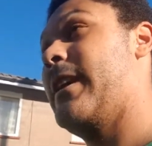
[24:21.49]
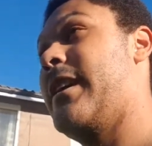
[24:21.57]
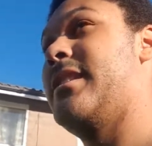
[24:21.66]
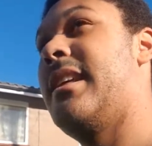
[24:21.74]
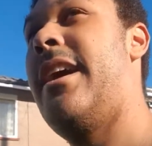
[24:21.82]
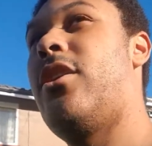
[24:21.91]

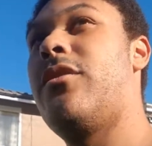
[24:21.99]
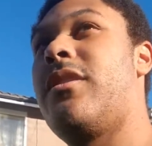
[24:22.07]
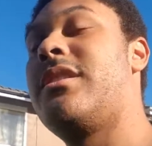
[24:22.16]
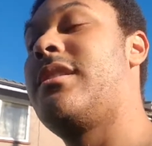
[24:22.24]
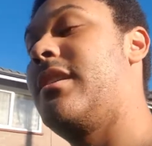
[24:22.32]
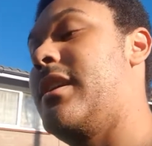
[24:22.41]
Because
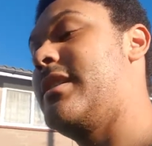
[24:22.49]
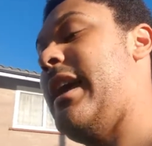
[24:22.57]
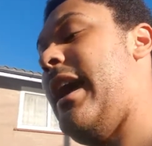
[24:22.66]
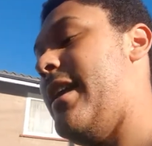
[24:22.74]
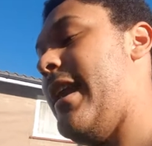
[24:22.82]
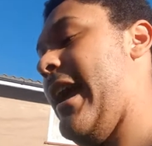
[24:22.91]

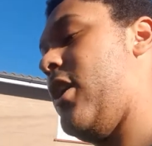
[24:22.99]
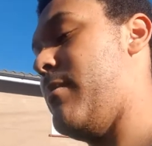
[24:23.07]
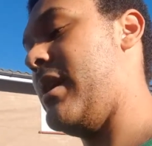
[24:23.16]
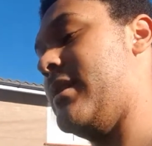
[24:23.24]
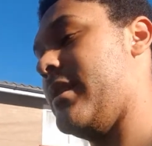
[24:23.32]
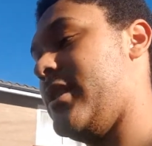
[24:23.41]
that now
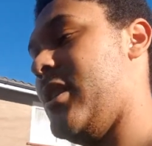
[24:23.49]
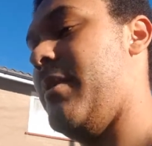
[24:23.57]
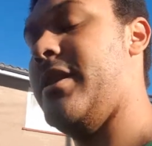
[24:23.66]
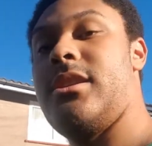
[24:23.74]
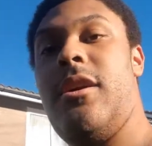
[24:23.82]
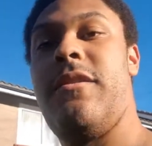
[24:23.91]
means that some of
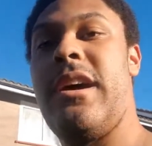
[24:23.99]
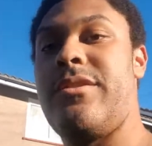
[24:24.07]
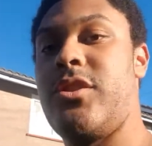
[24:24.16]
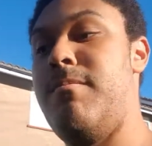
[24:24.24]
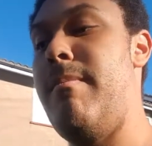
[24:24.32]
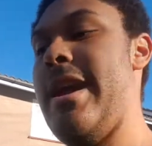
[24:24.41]
the stuff that I
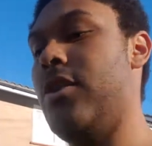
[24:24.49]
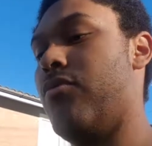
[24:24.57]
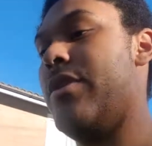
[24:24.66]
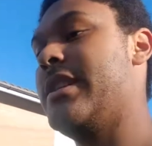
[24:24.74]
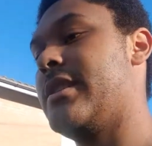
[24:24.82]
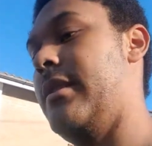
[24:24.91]
just made
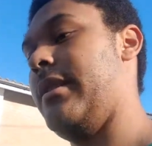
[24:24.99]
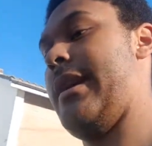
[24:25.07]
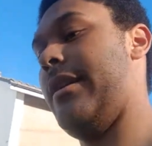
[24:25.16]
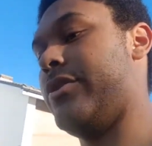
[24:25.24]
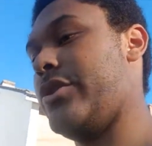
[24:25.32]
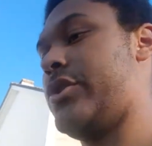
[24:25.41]
recently
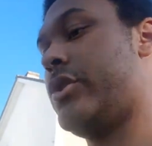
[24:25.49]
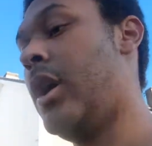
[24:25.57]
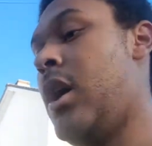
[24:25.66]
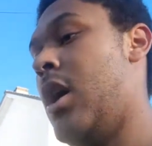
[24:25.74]
and just